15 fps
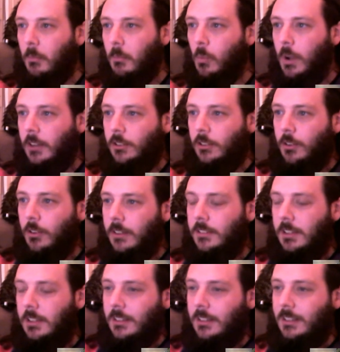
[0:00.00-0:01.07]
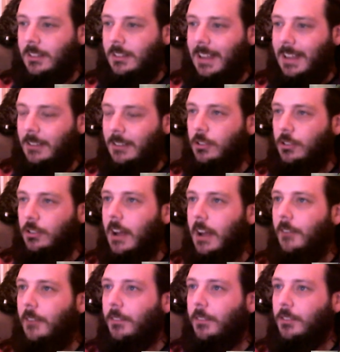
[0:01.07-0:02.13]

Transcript: which, granted, they should have the